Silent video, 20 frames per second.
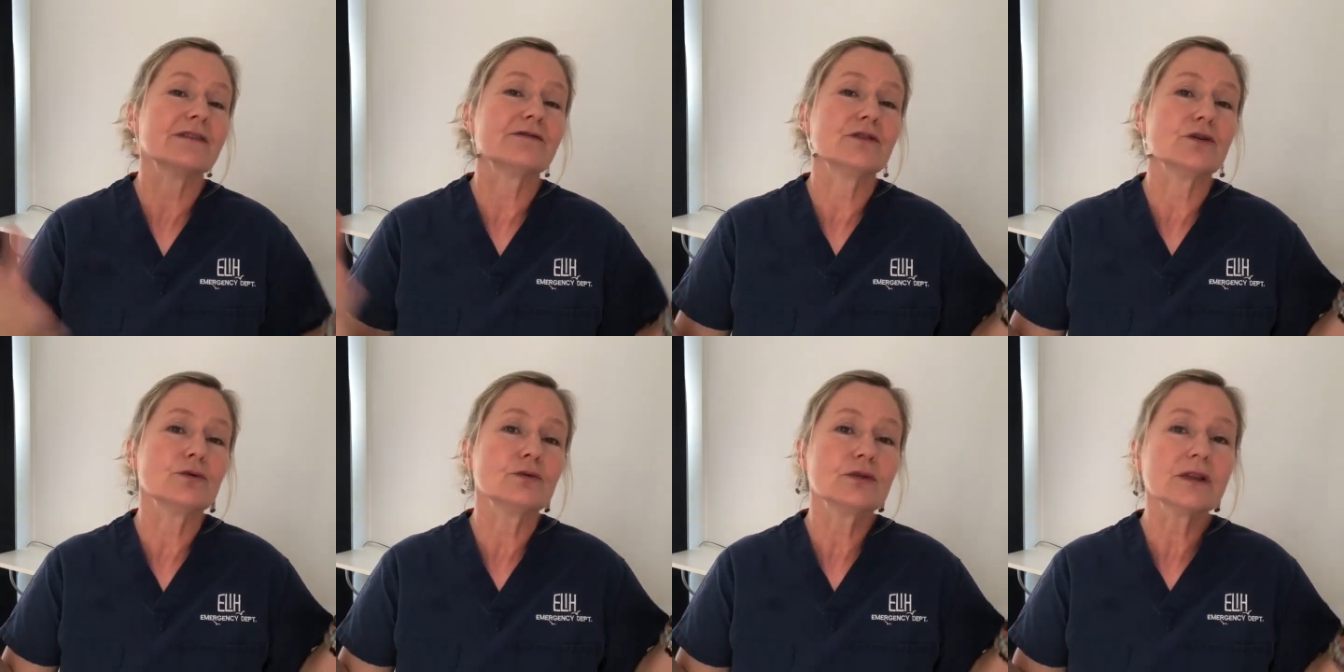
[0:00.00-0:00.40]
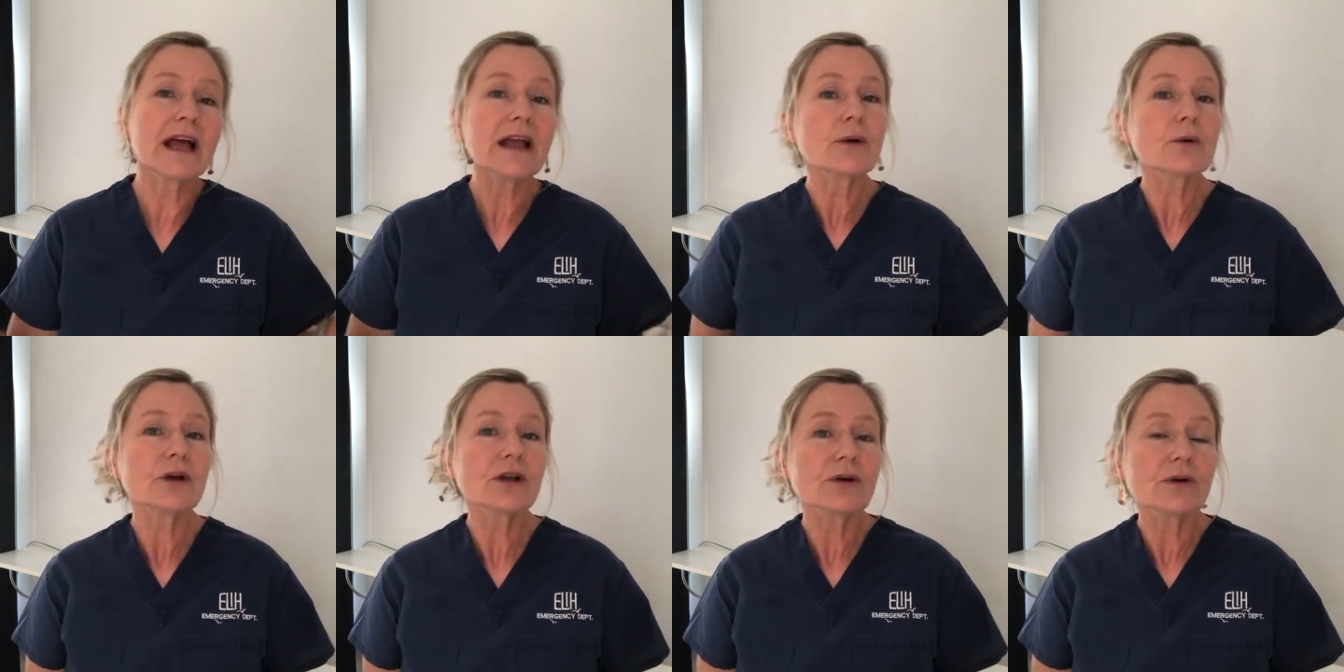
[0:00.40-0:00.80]
If you
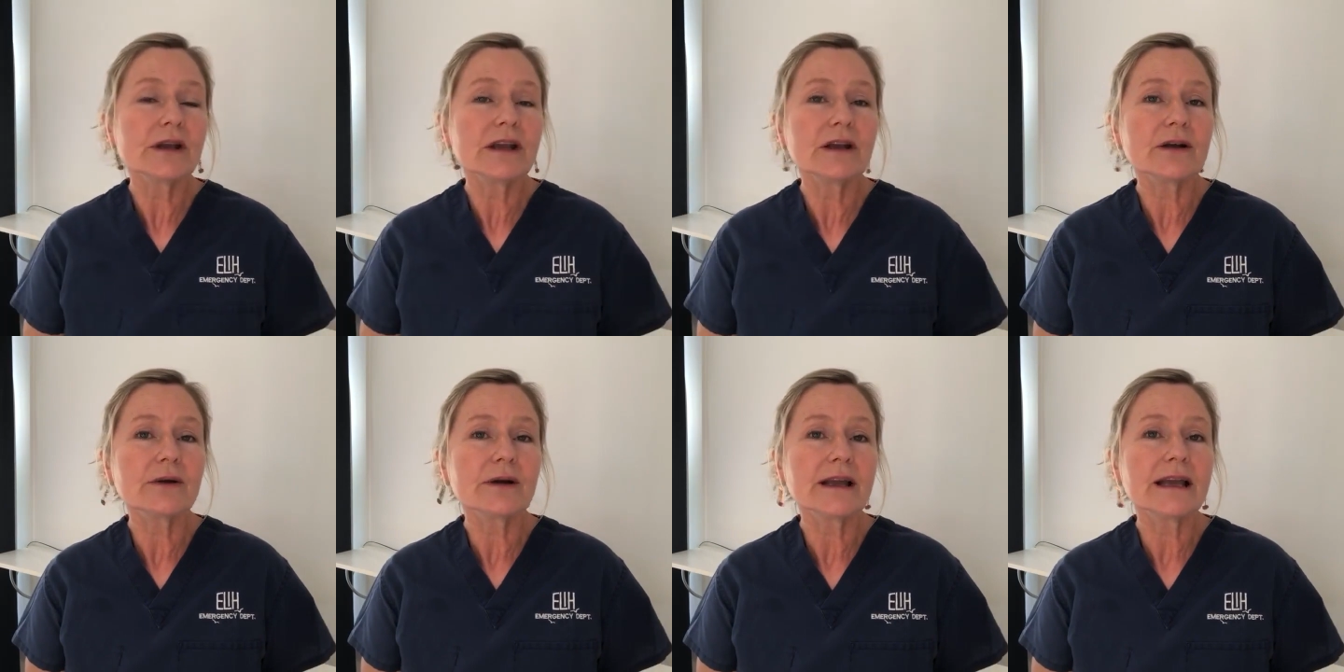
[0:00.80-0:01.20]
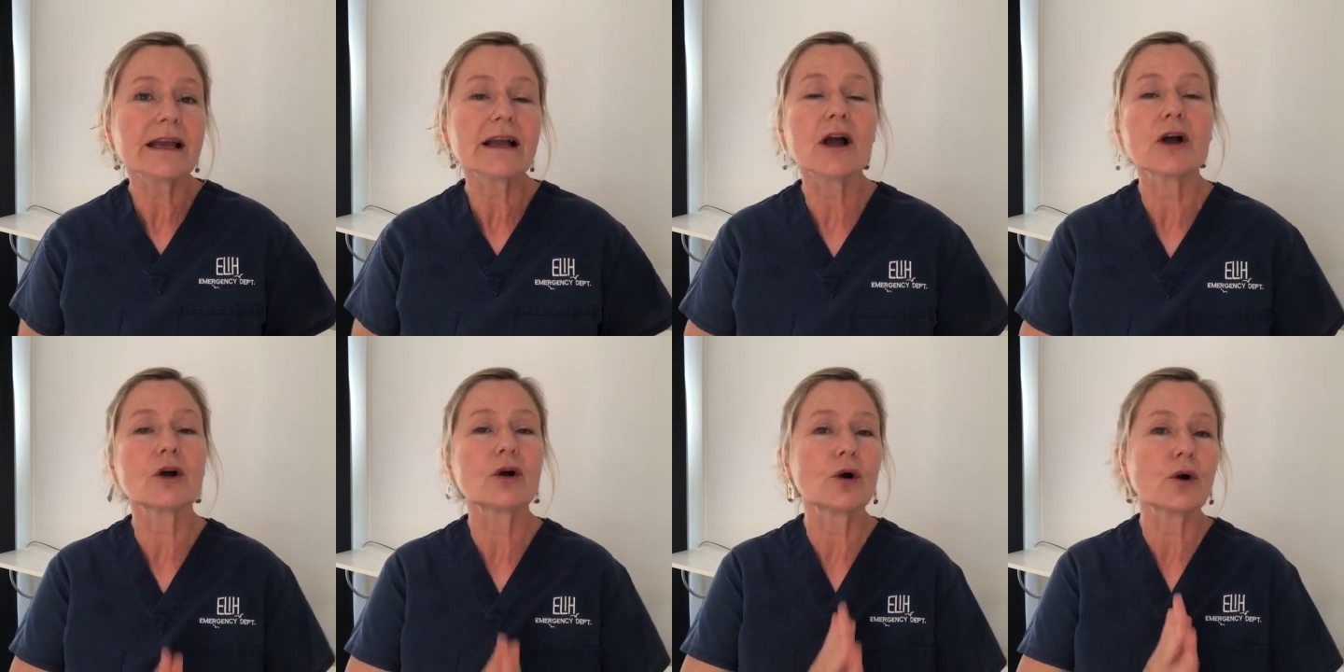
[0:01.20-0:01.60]
like what you're
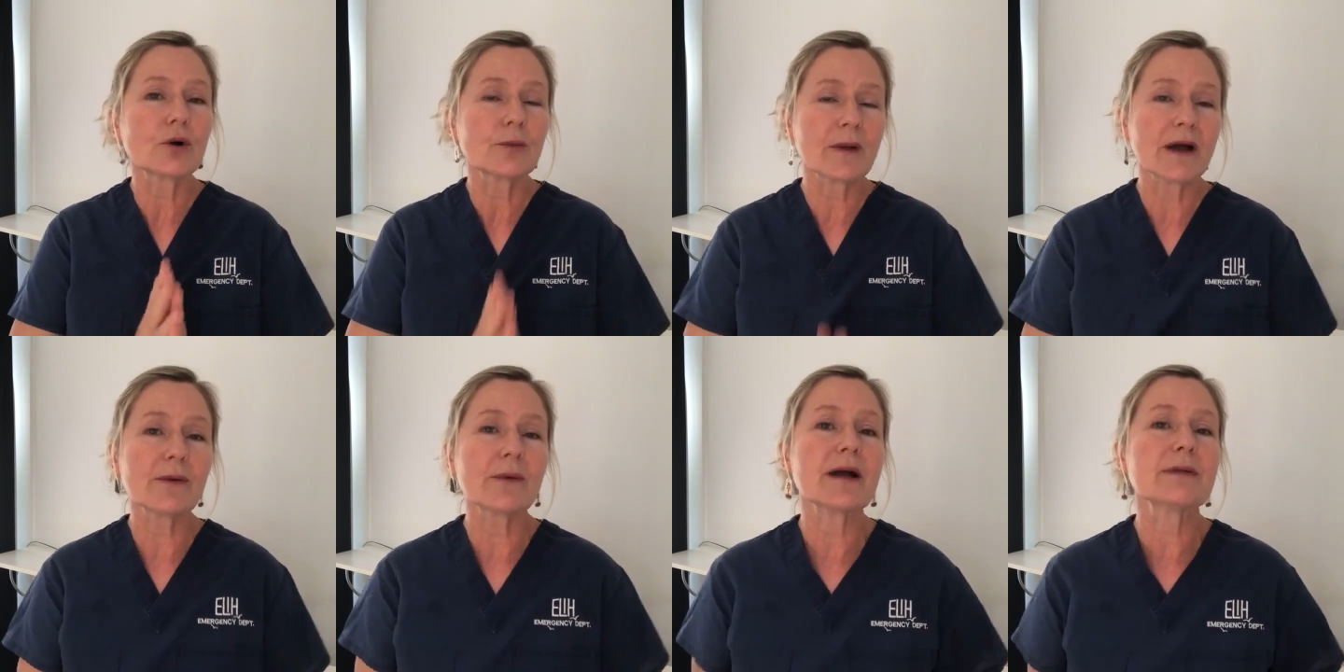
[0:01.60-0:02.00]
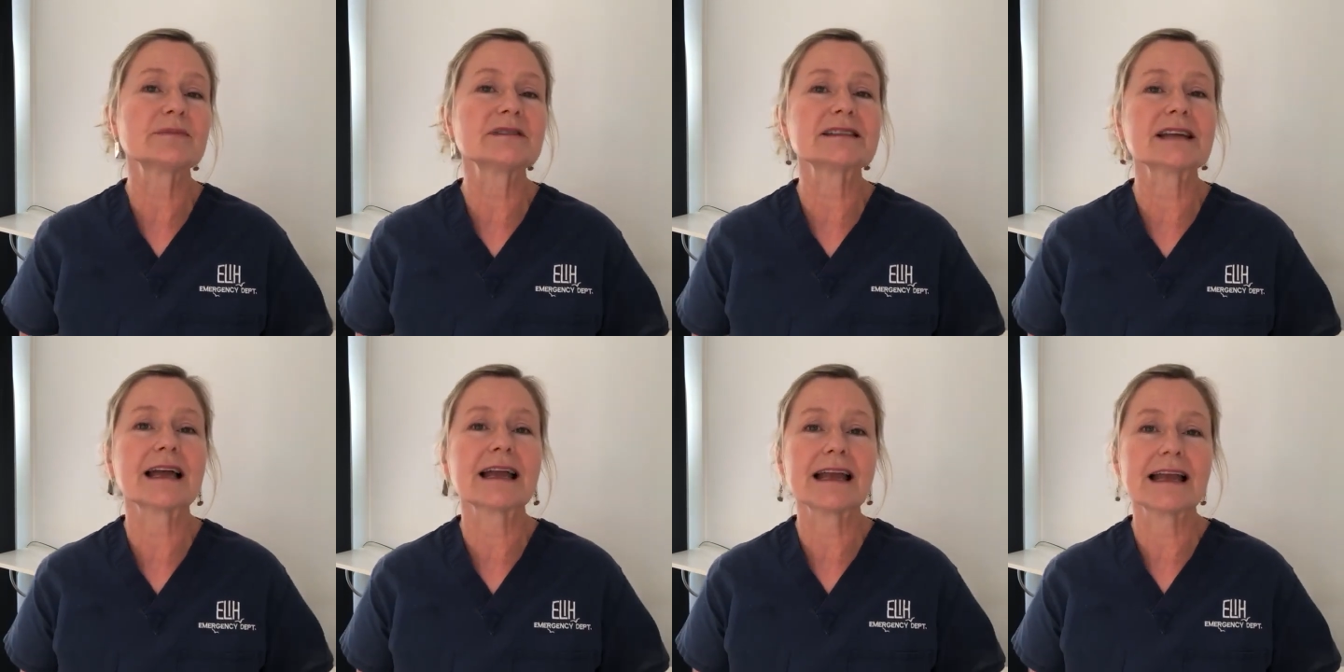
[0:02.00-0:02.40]
hearing, go to my
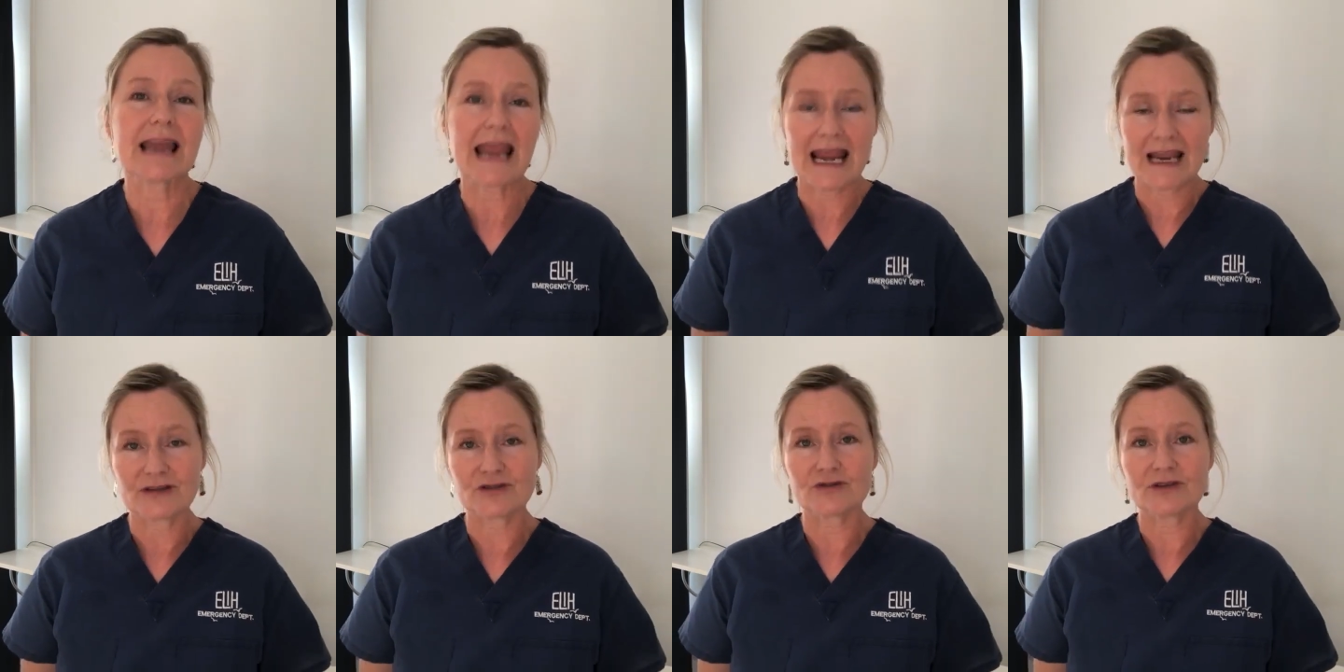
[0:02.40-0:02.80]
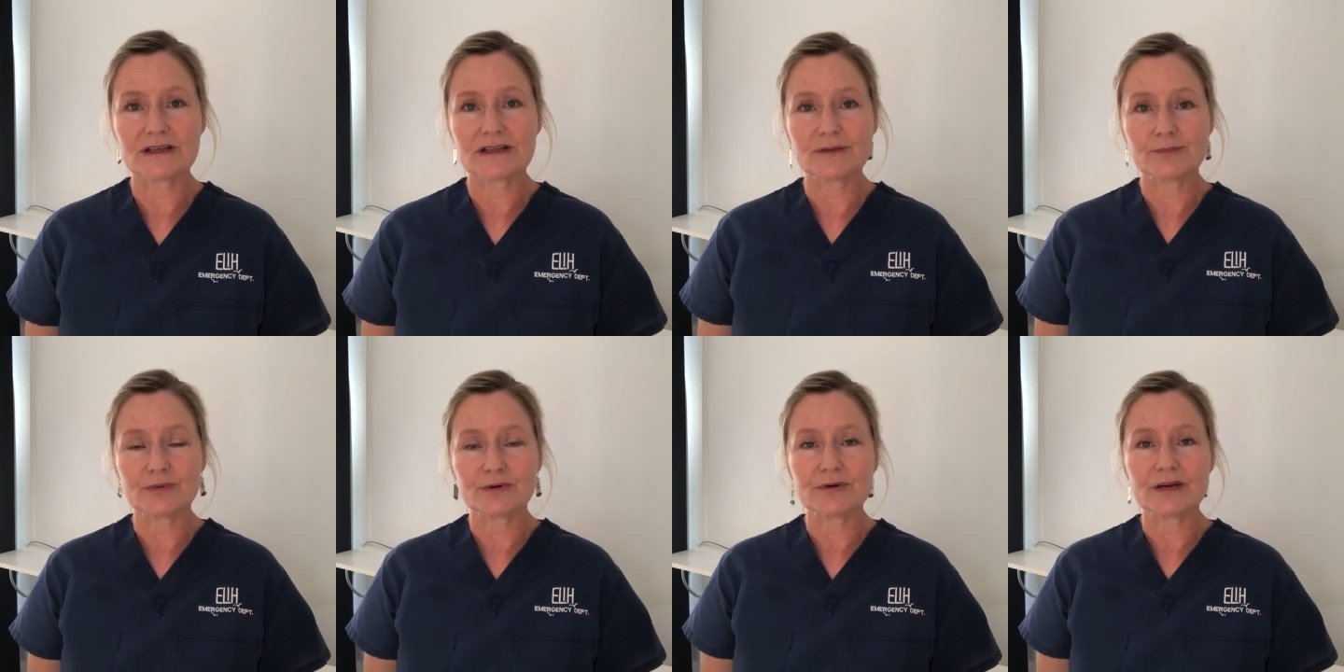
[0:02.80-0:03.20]
website, andrea
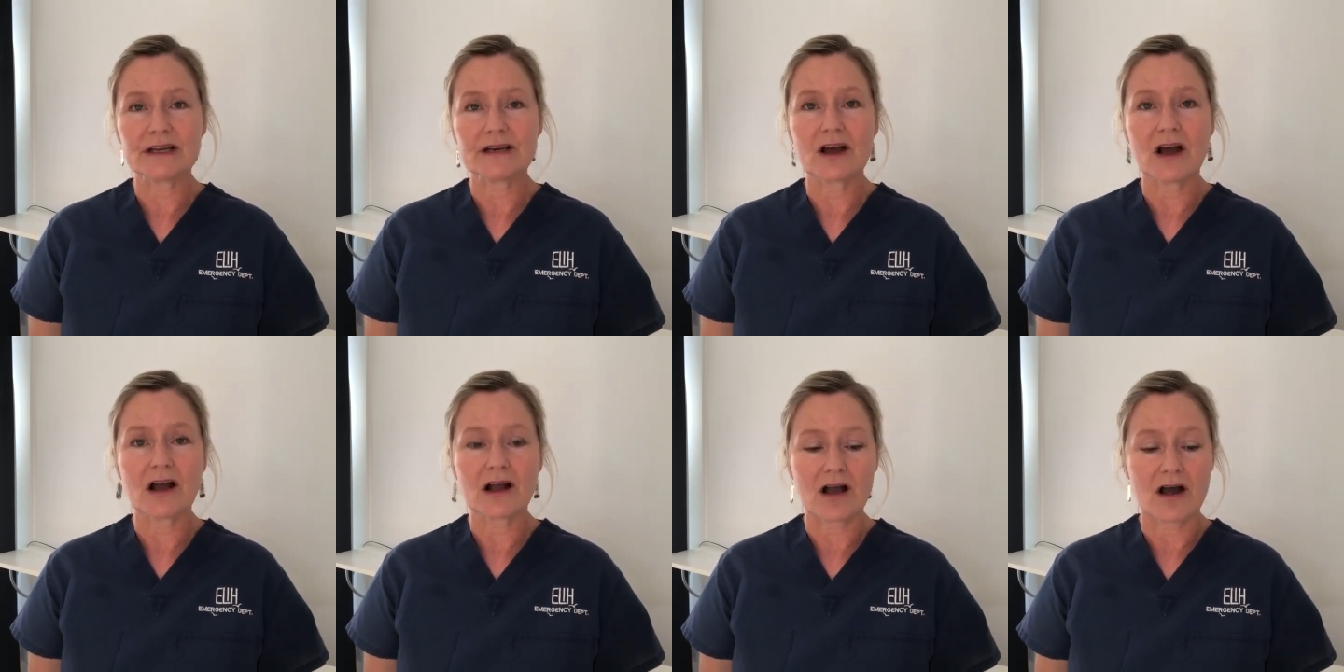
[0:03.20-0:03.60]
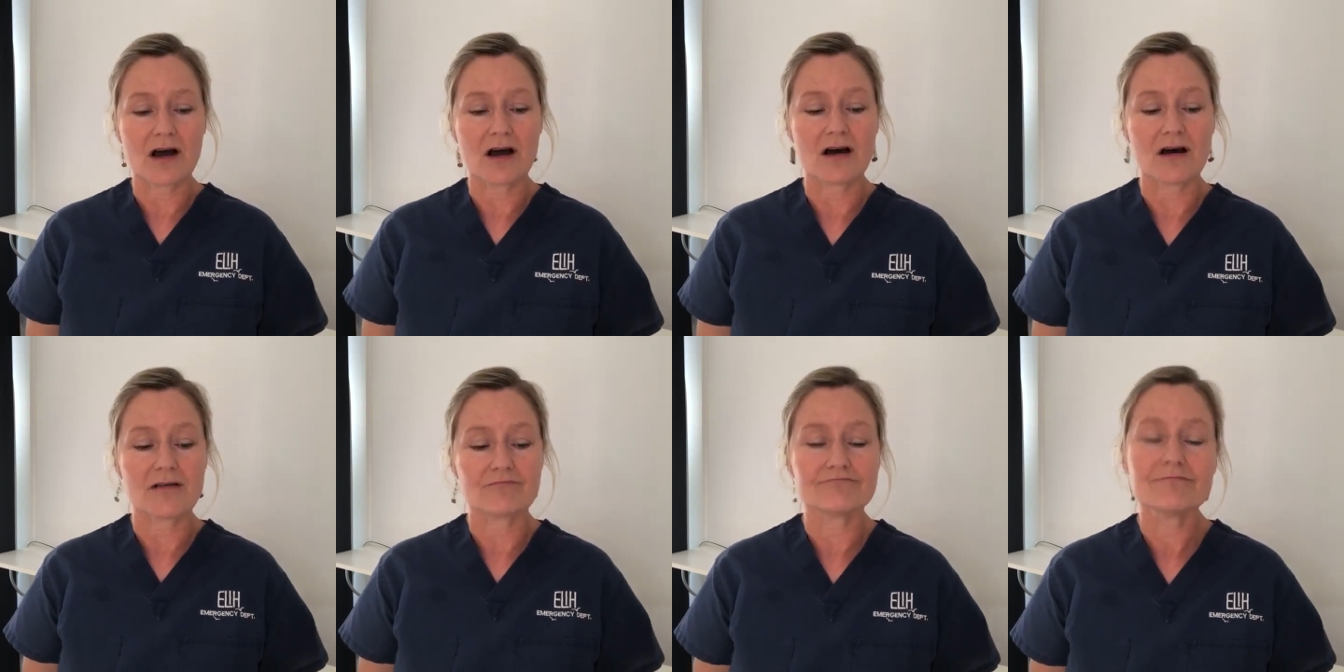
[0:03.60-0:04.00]
libutti dot
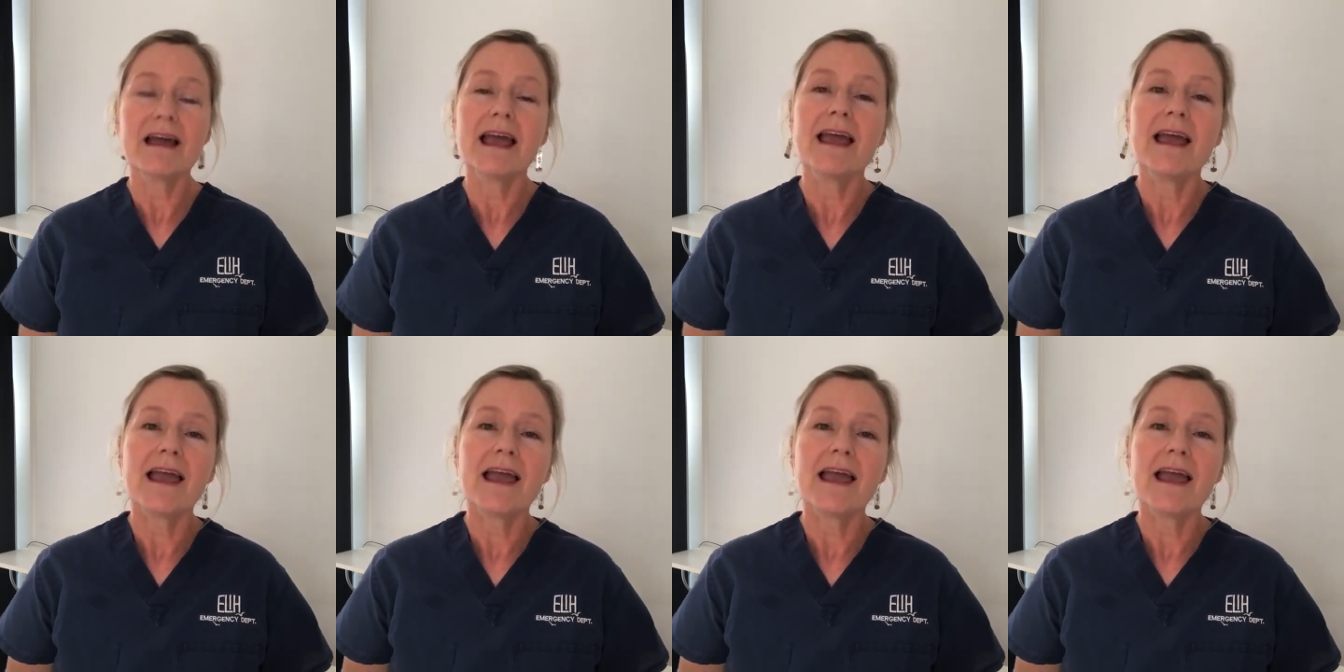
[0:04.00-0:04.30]
com,